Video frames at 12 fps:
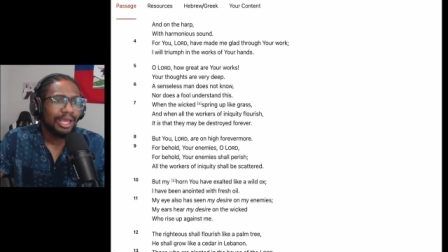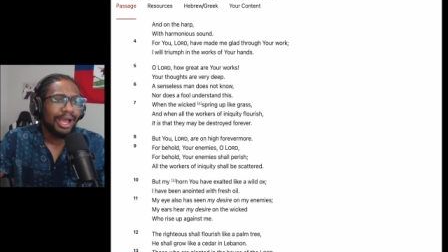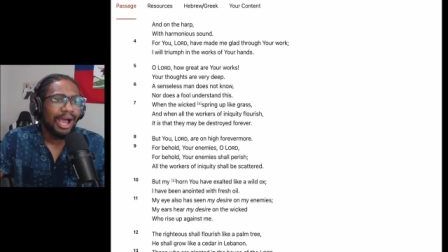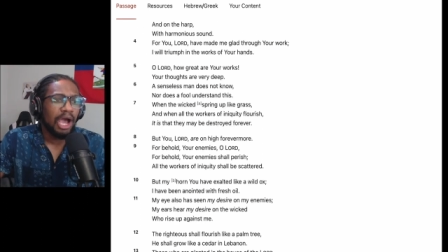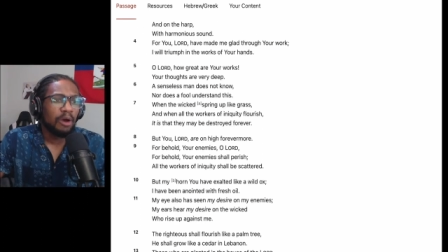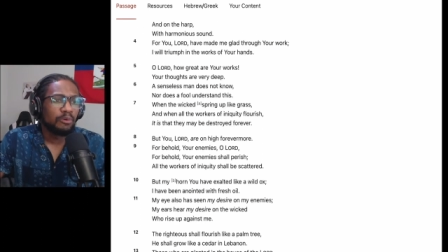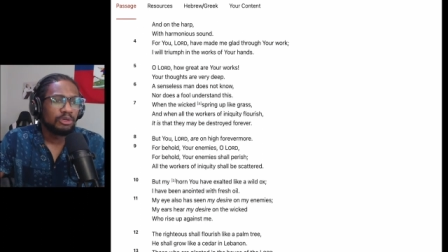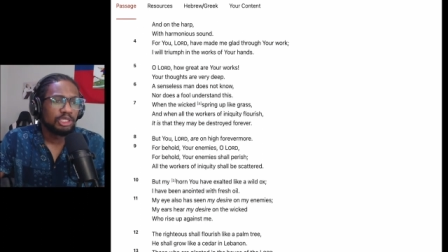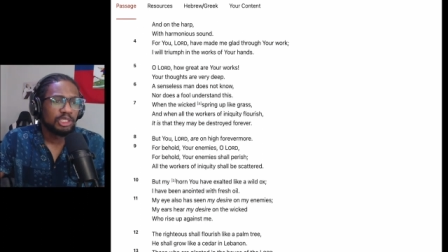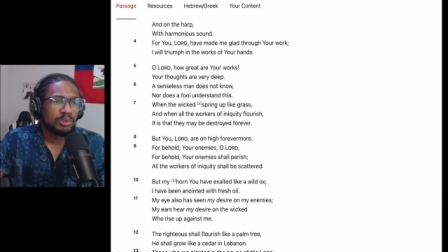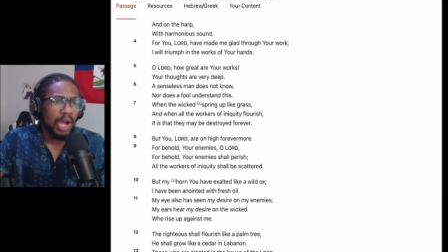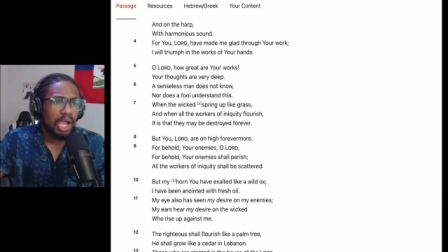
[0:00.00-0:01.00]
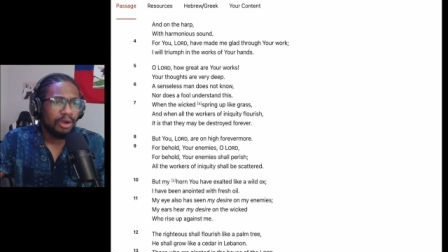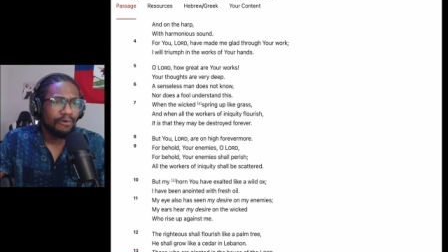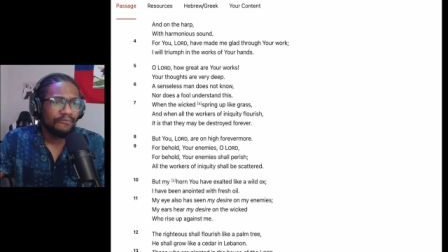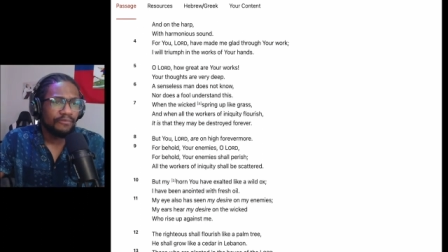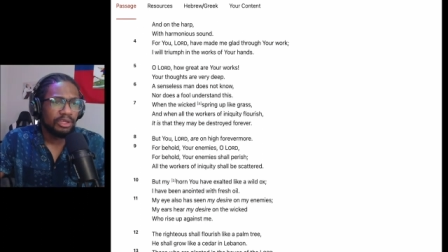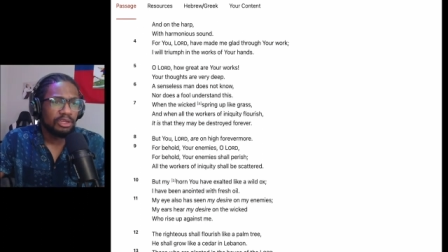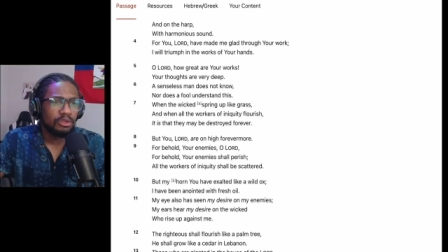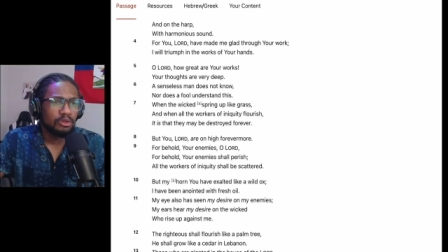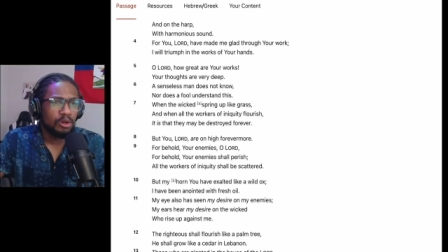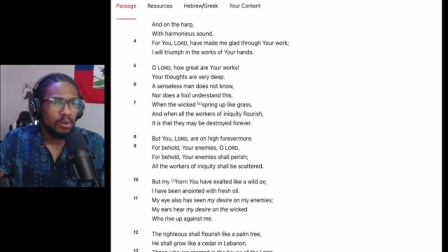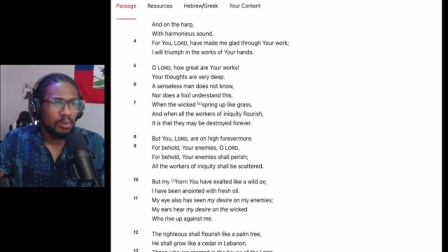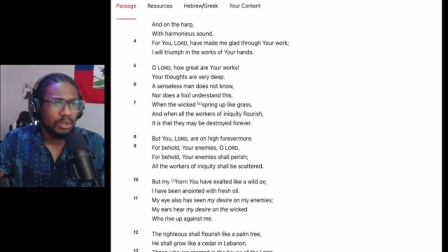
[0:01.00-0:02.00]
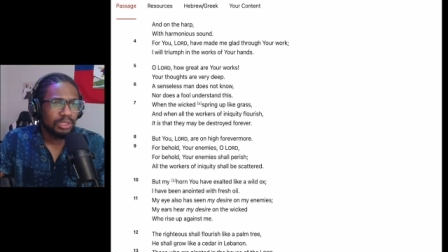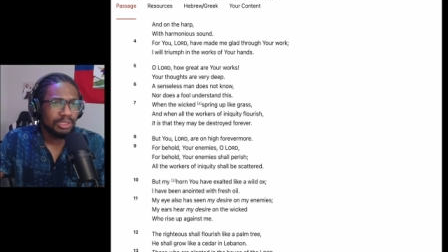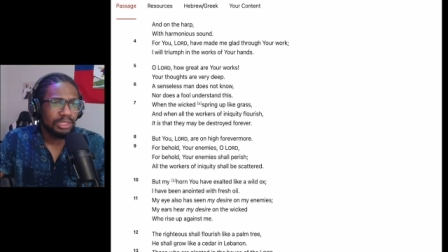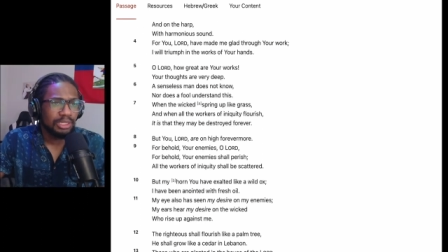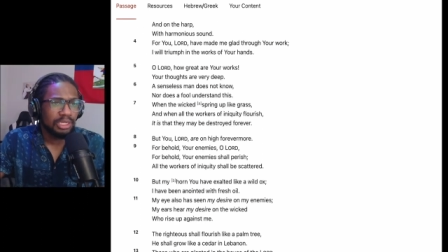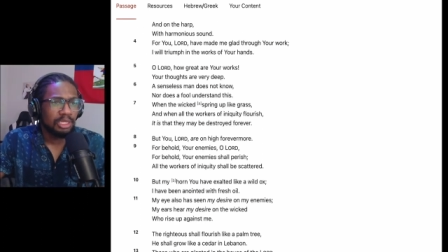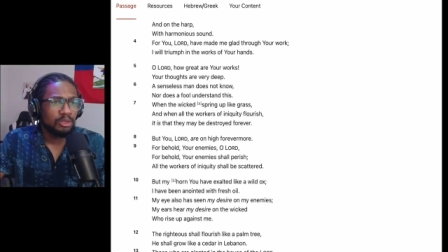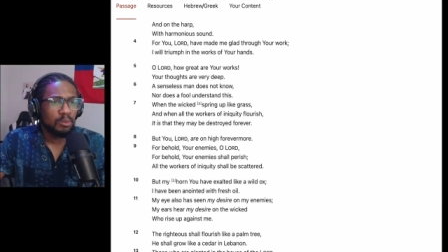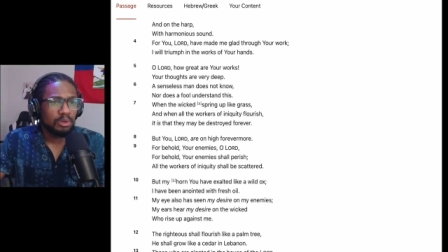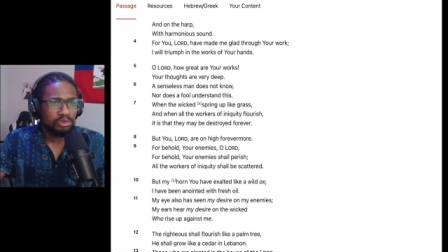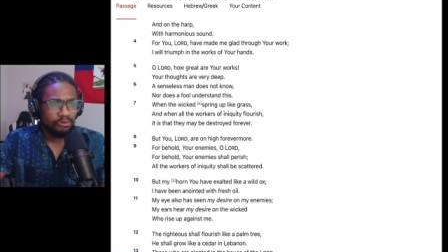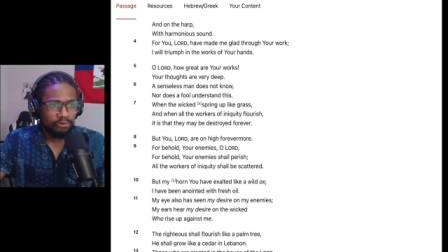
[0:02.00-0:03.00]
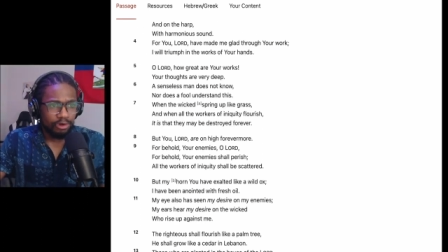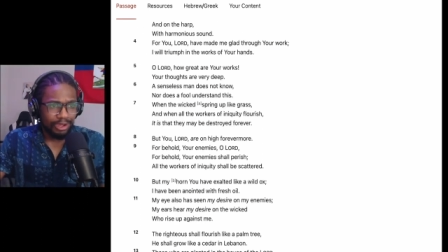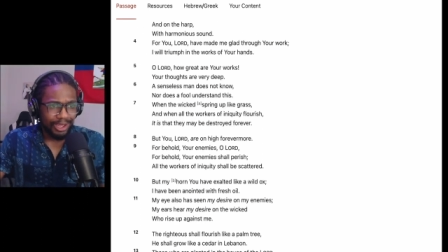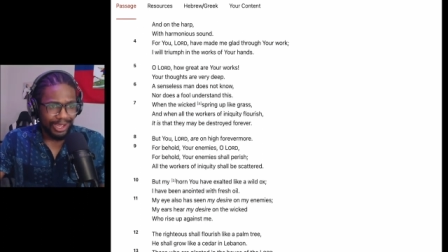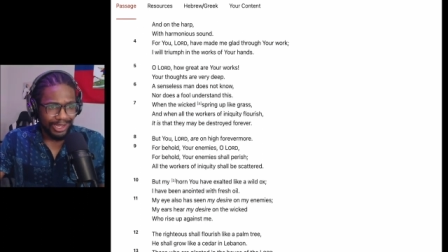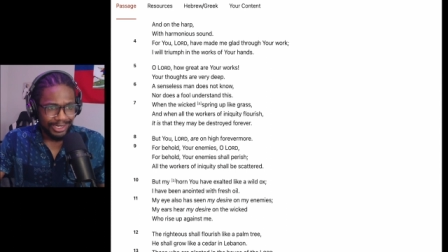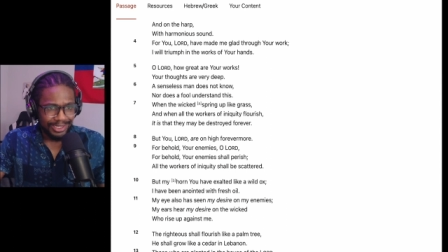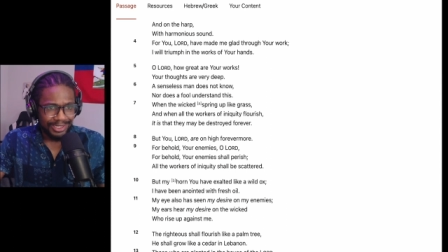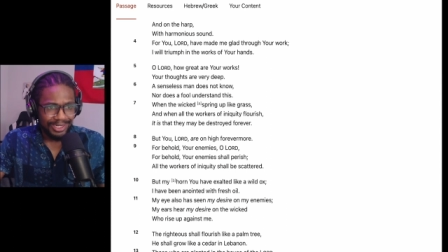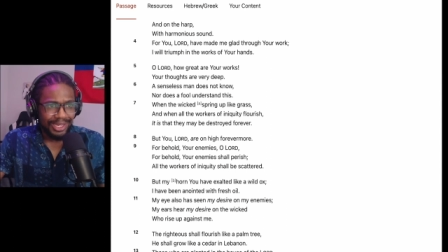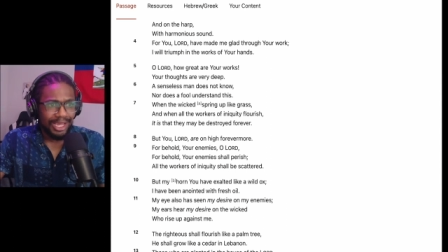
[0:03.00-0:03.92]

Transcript: i will triumph in your works in the works of your hands